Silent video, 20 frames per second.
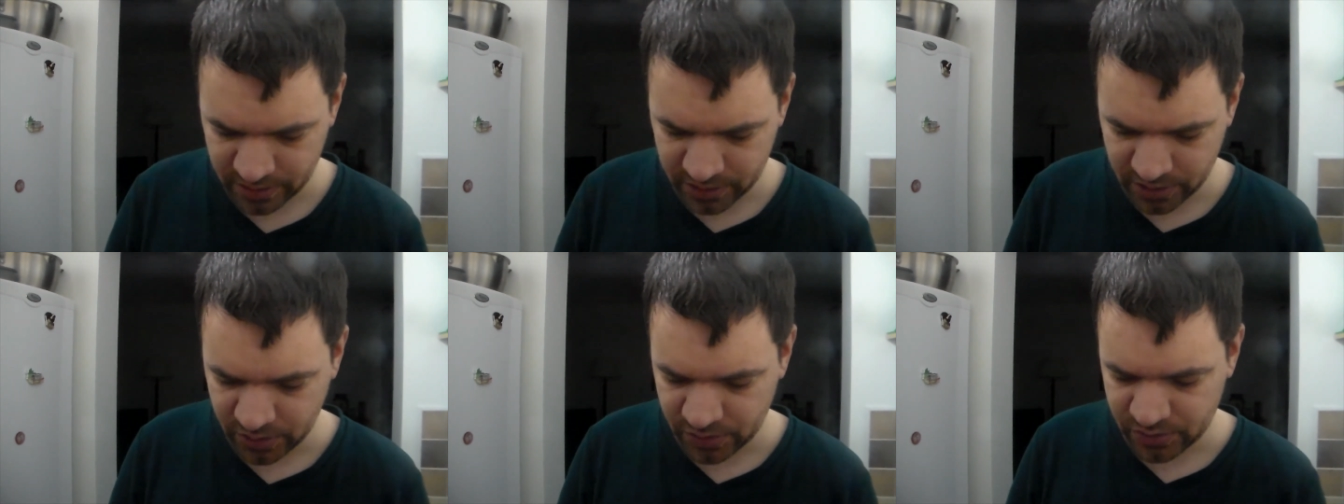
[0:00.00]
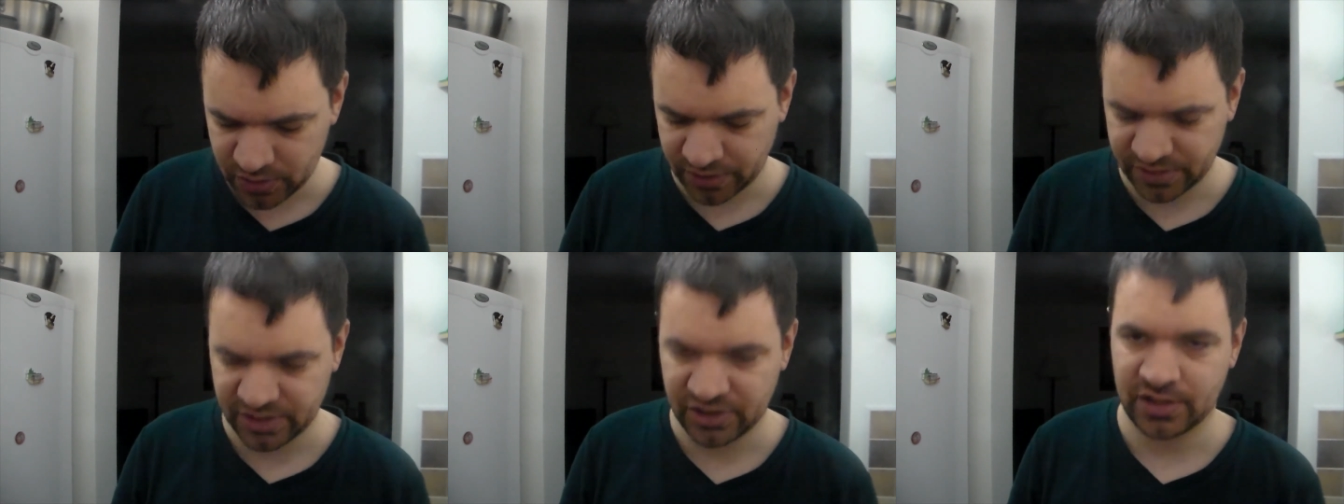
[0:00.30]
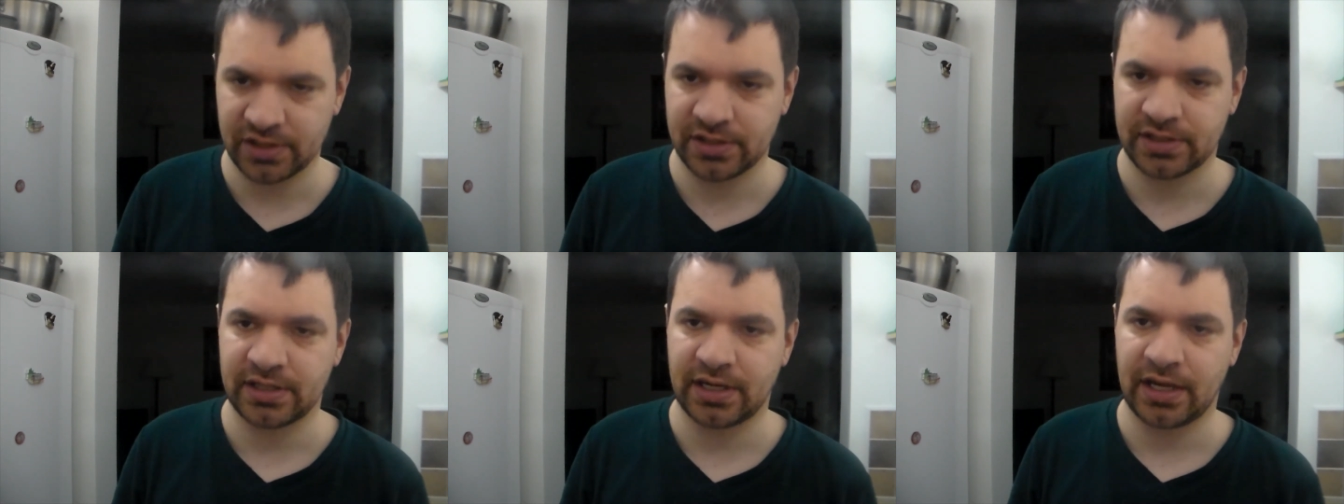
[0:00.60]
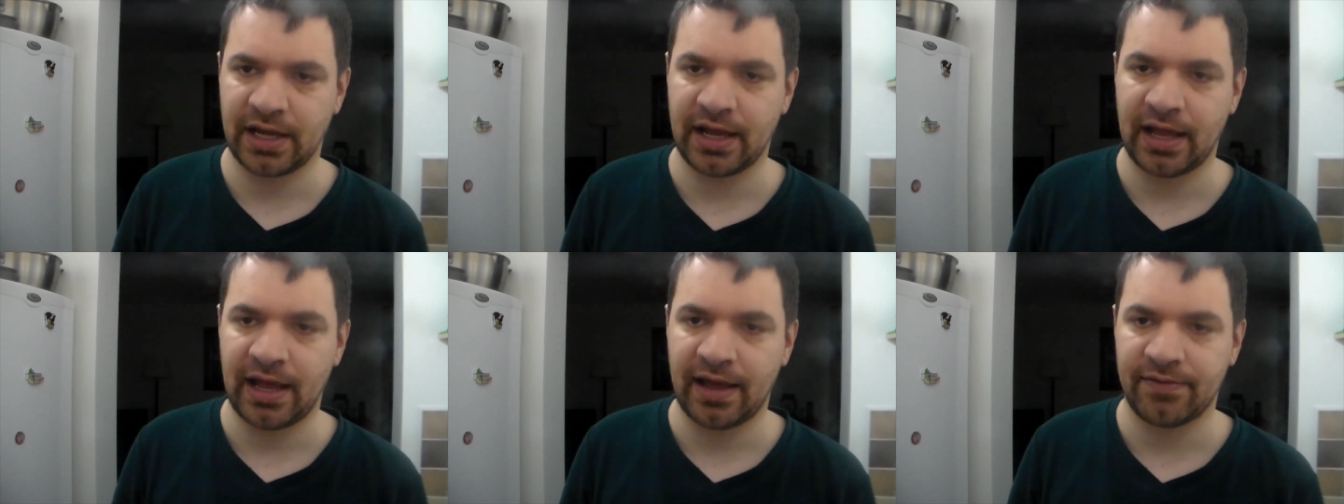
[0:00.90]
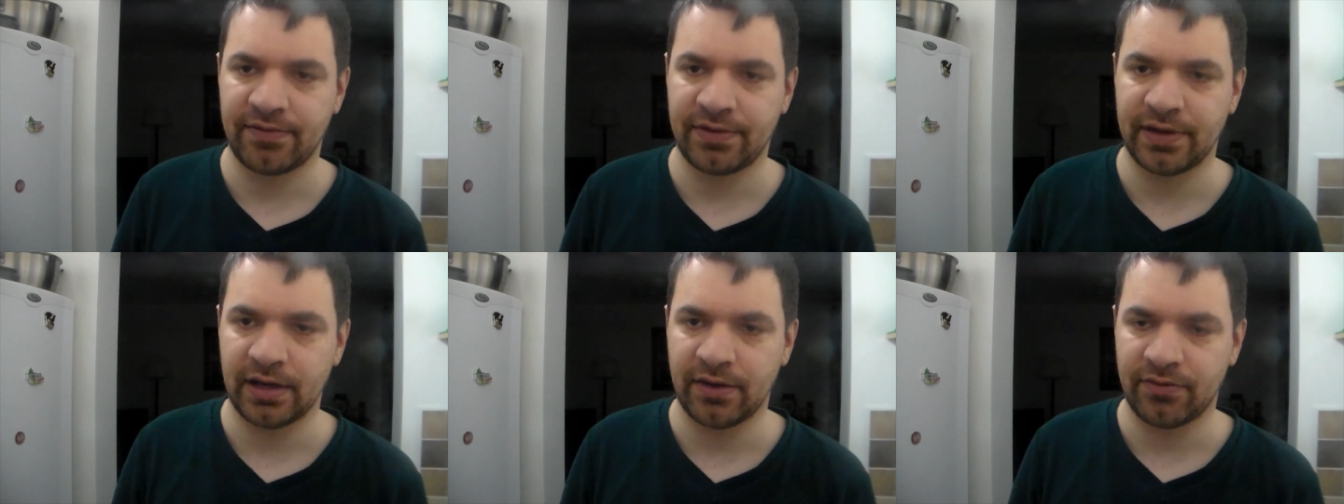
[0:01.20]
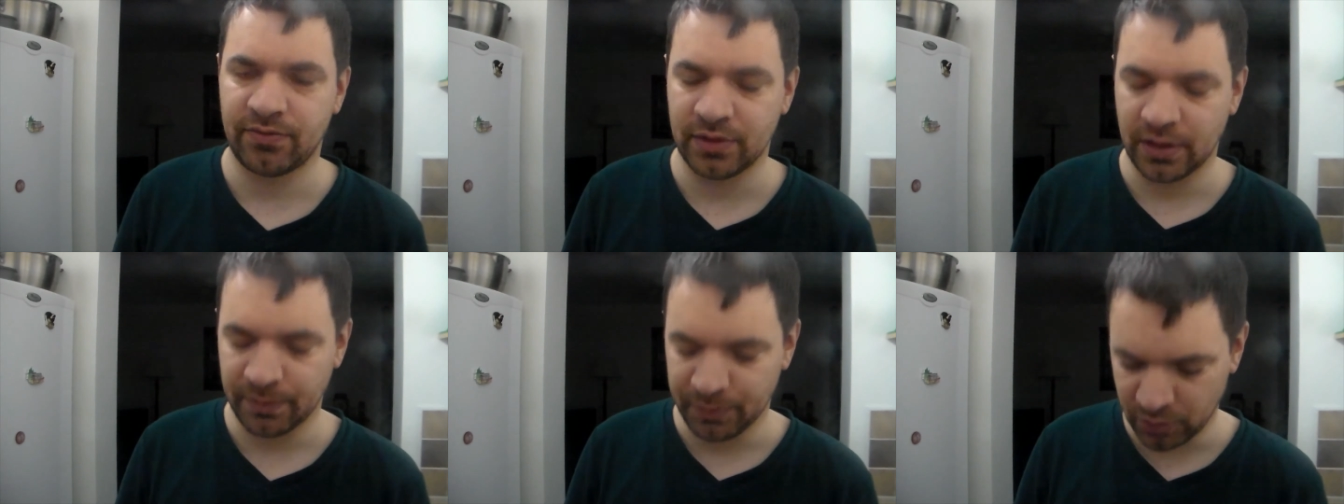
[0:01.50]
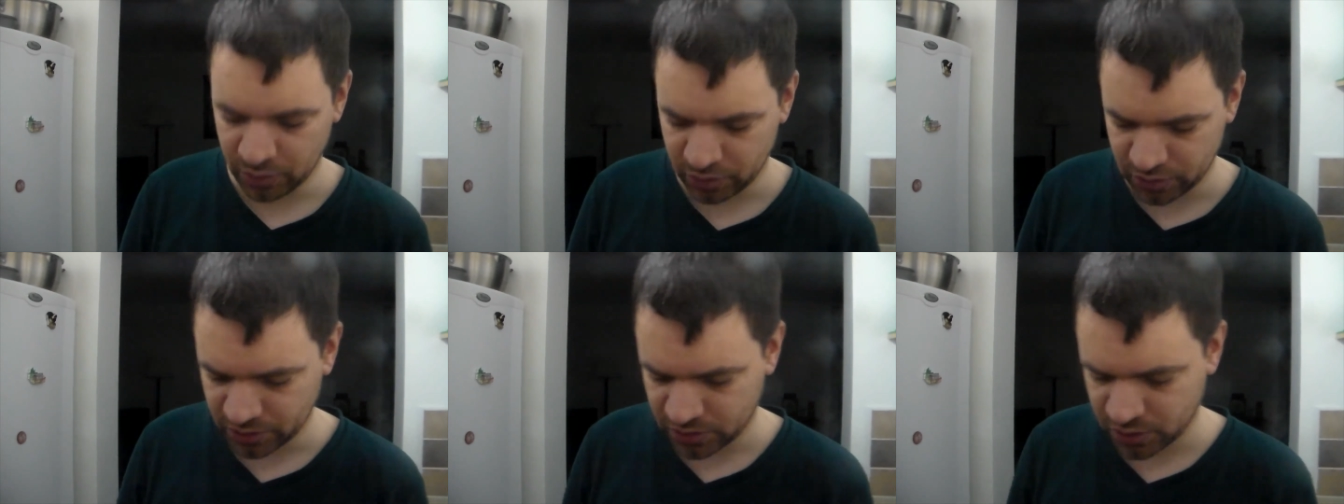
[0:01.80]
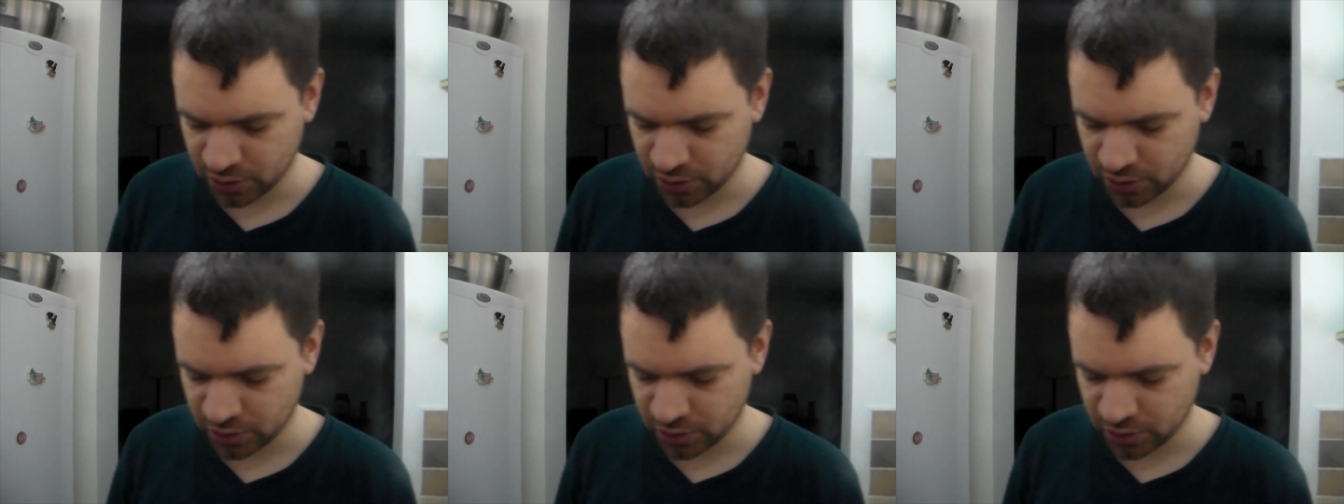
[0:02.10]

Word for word: two sausages that I have here from the butcher's,